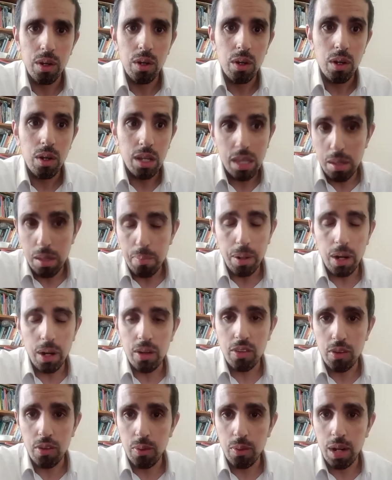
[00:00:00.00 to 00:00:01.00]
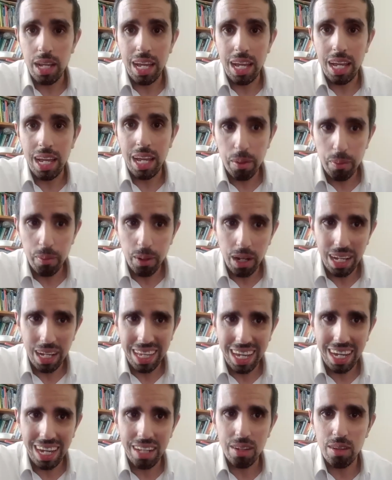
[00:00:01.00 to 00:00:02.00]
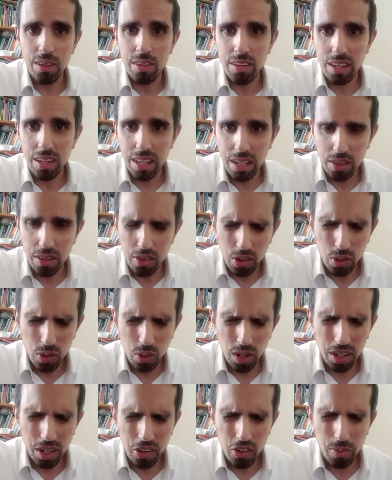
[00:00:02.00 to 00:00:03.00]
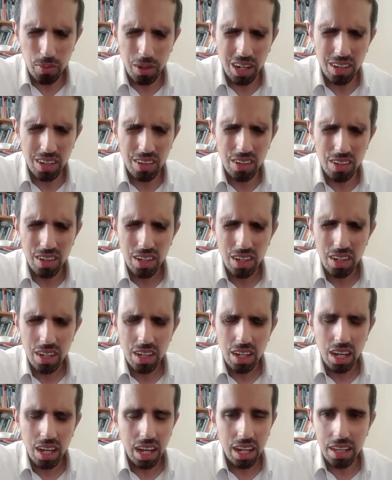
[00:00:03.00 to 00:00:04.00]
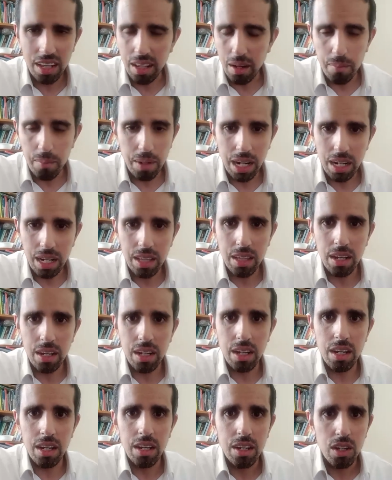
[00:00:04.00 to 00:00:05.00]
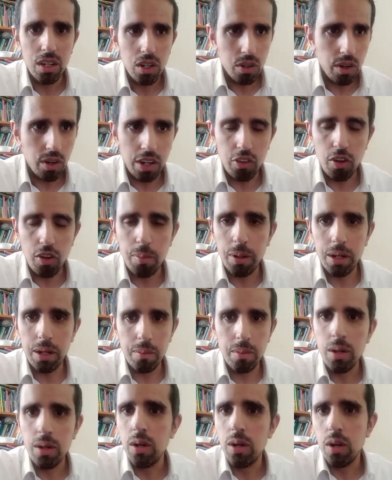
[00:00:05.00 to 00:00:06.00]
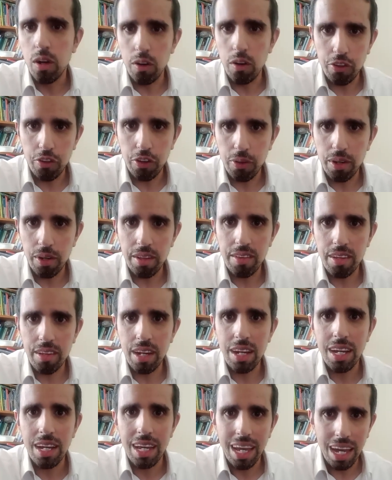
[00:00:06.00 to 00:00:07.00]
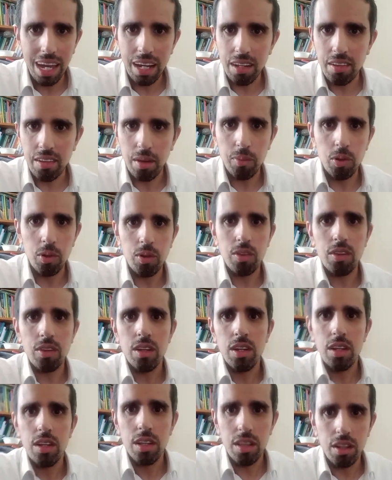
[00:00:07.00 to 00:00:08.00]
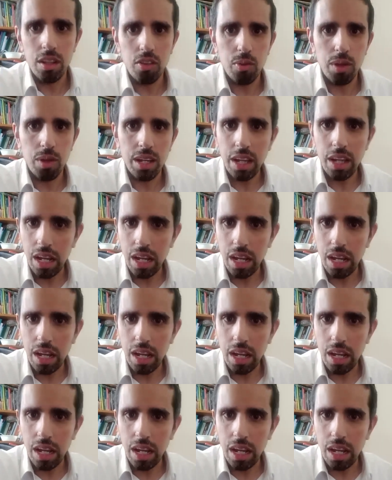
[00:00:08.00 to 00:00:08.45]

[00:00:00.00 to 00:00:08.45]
He passed away, and maybe we light candles in his Lulin Shmat, and among the great Rabbanim of Tunisia, Hey Tammuz, this week.